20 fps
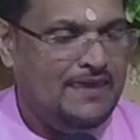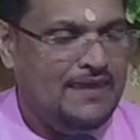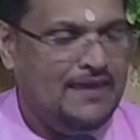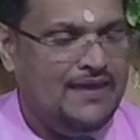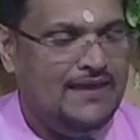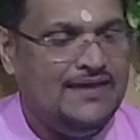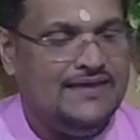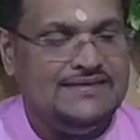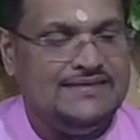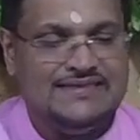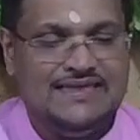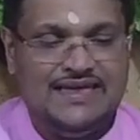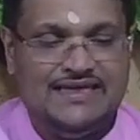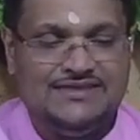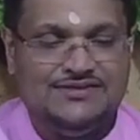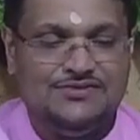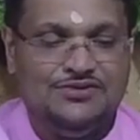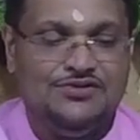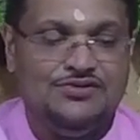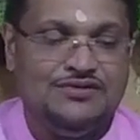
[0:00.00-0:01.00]
He
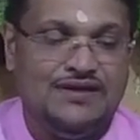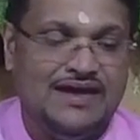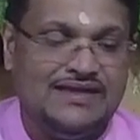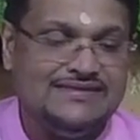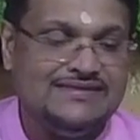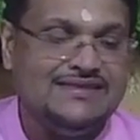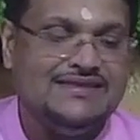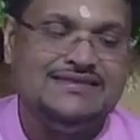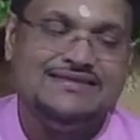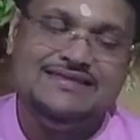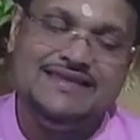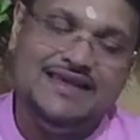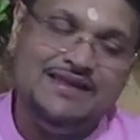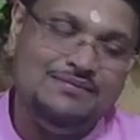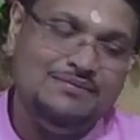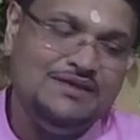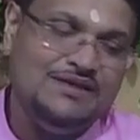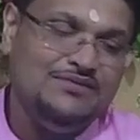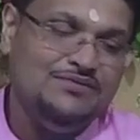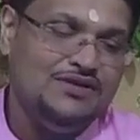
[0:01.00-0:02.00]
says, "Oh Rajan, tell
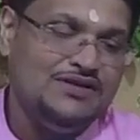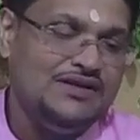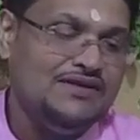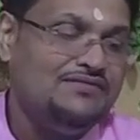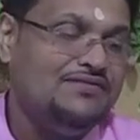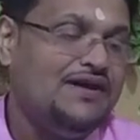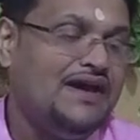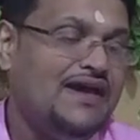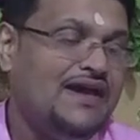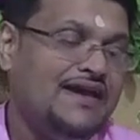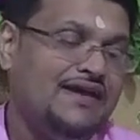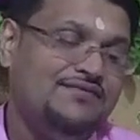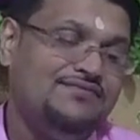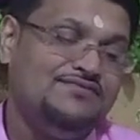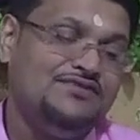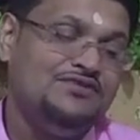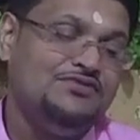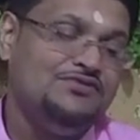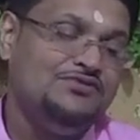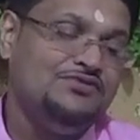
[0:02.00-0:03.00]
me whatever I have
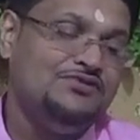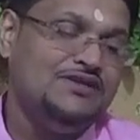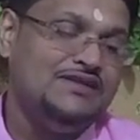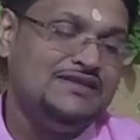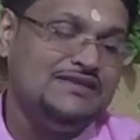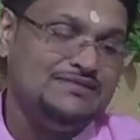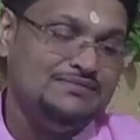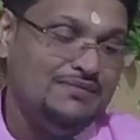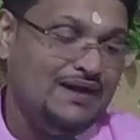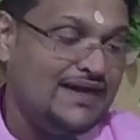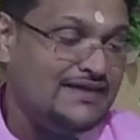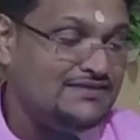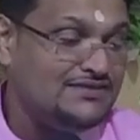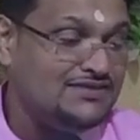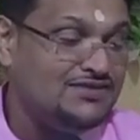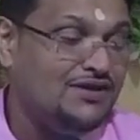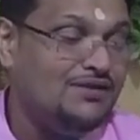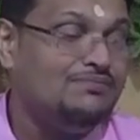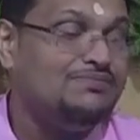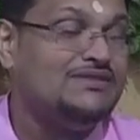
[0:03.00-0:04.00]
to do. It is my
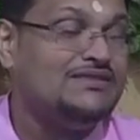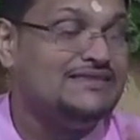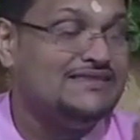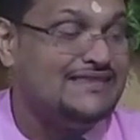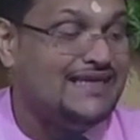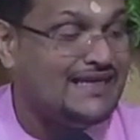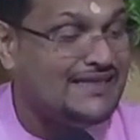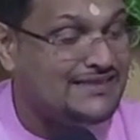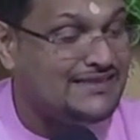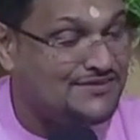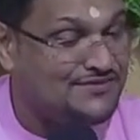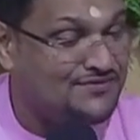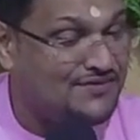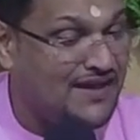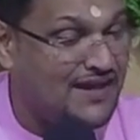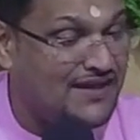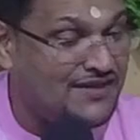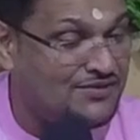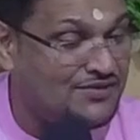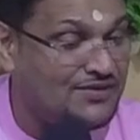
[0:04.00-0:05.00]
job to
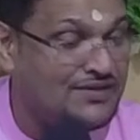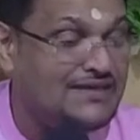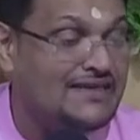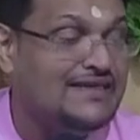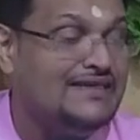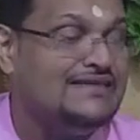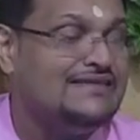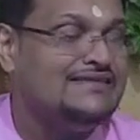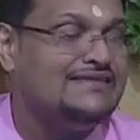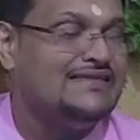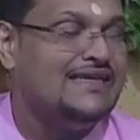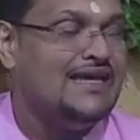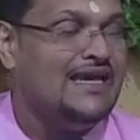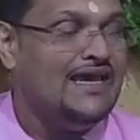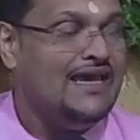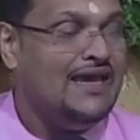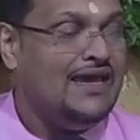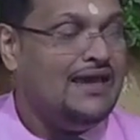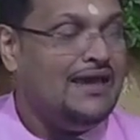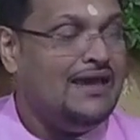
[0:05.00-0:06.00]
satisfy your needs,
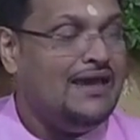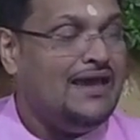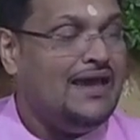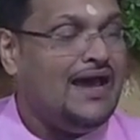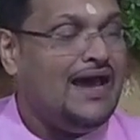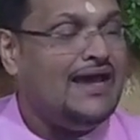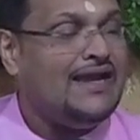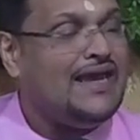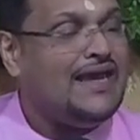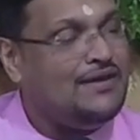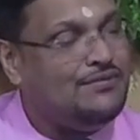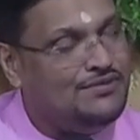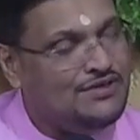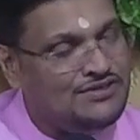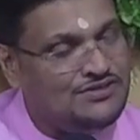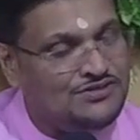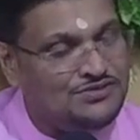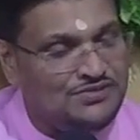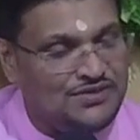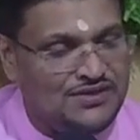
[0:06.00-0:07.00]
and I will
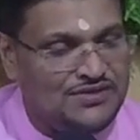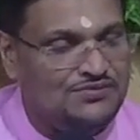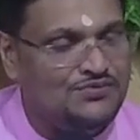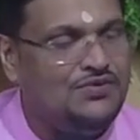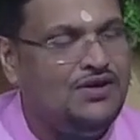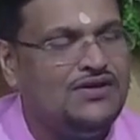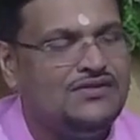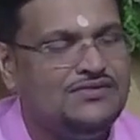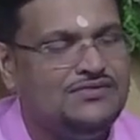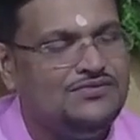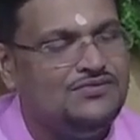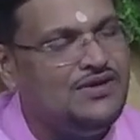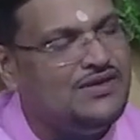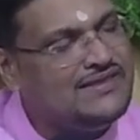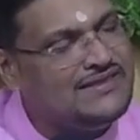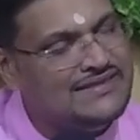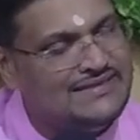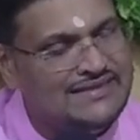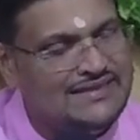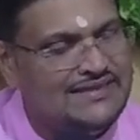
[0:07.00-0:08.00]
do it." What
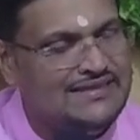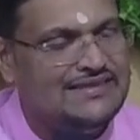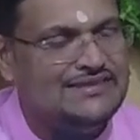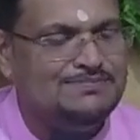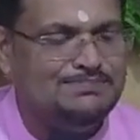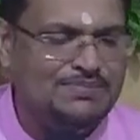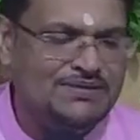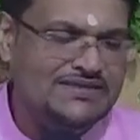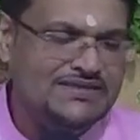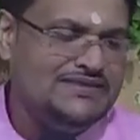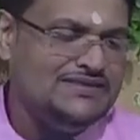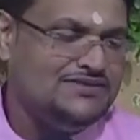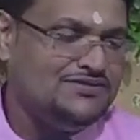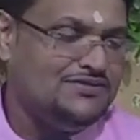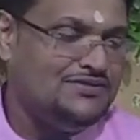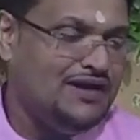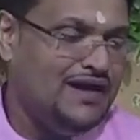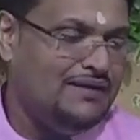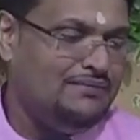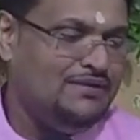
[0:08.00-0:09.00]
is it? Please
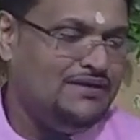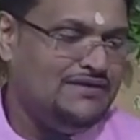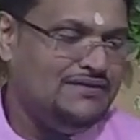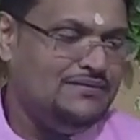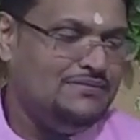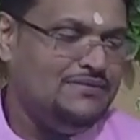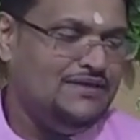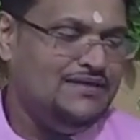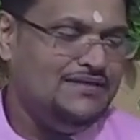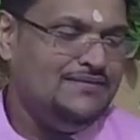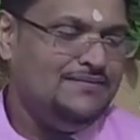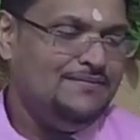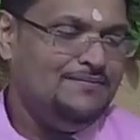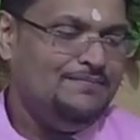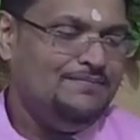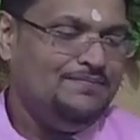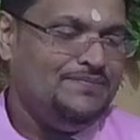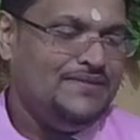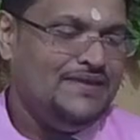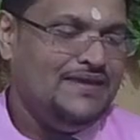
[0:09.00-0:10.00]
describe it to me.
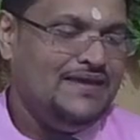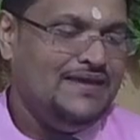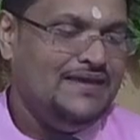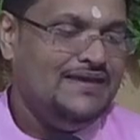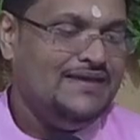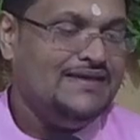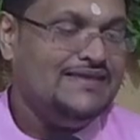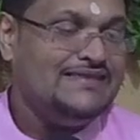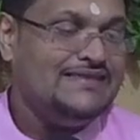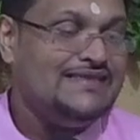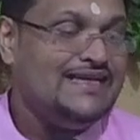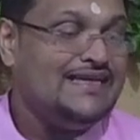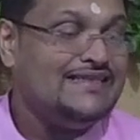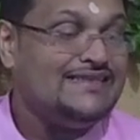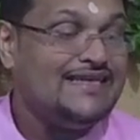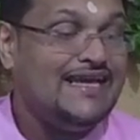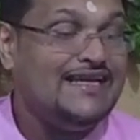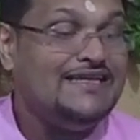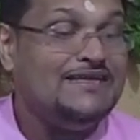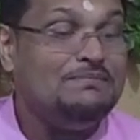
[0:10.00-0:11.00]
He says,
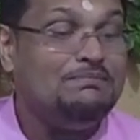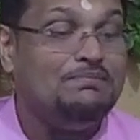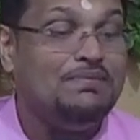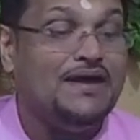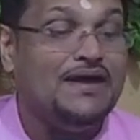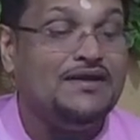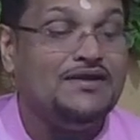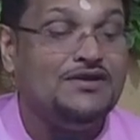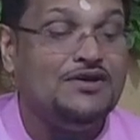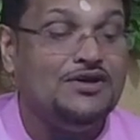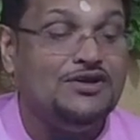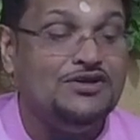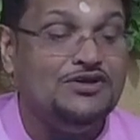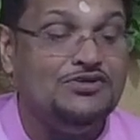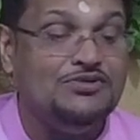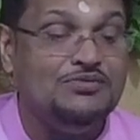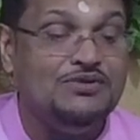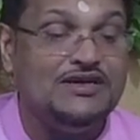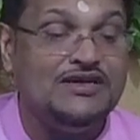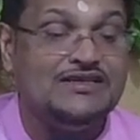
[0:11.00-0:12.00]
"I depend on
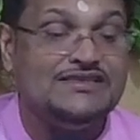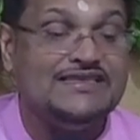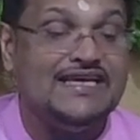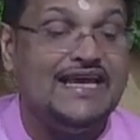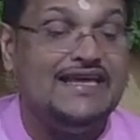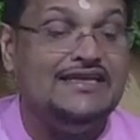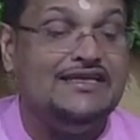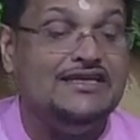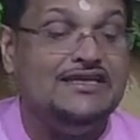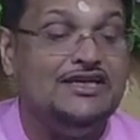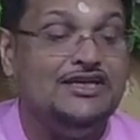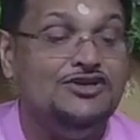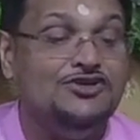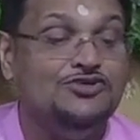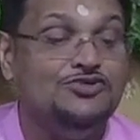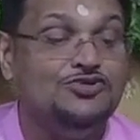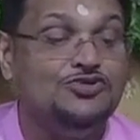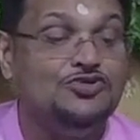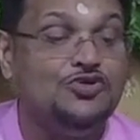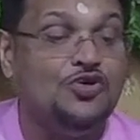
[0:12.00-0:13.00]
you because I need
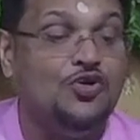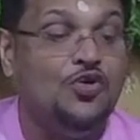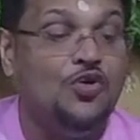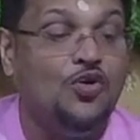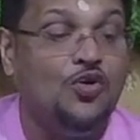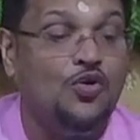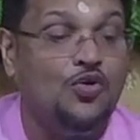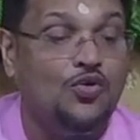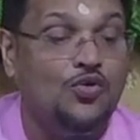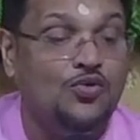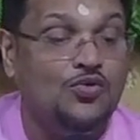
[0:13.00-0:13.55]
you to go